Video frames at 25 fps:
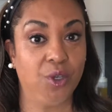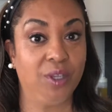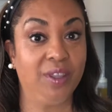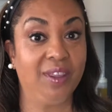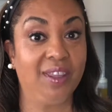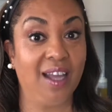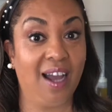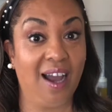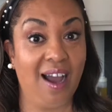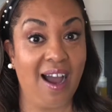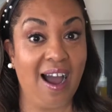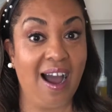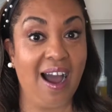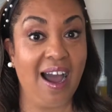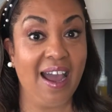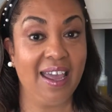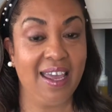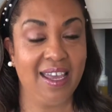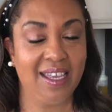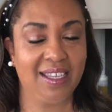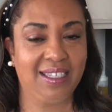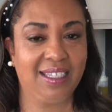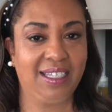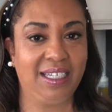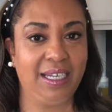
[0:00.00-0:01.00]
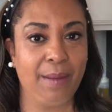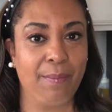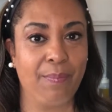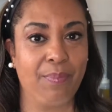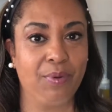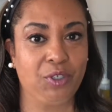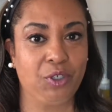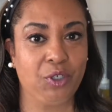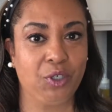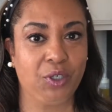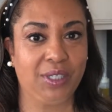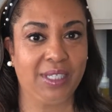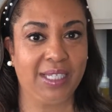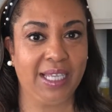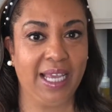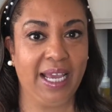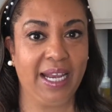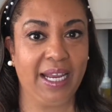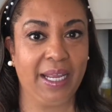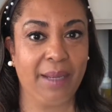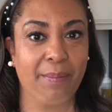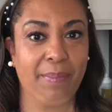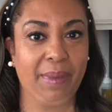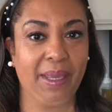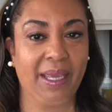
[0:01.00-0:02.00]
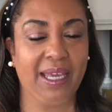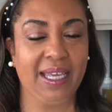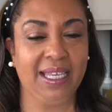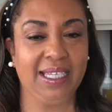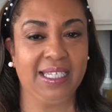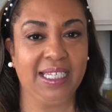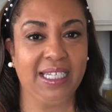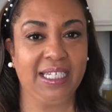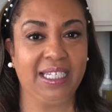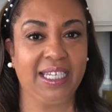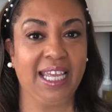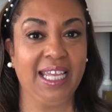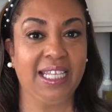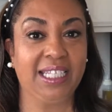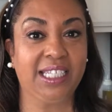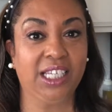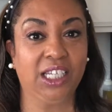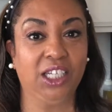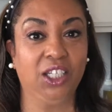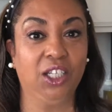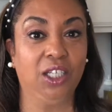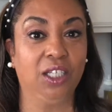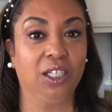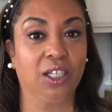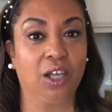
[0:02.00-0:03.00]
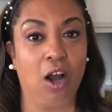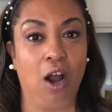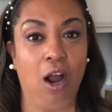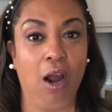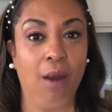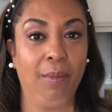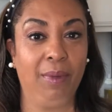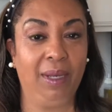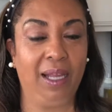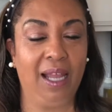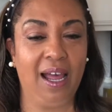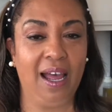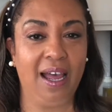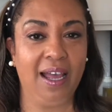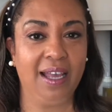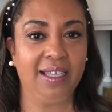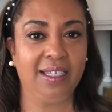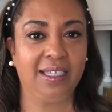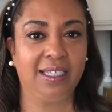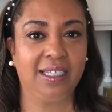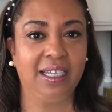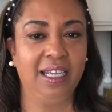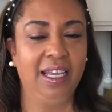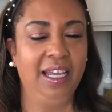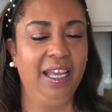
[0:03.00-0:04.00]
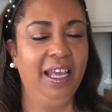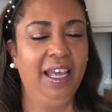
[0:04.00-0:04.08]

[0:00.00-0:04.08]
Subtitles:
the highest temperature setting, because it gets a little caramelized.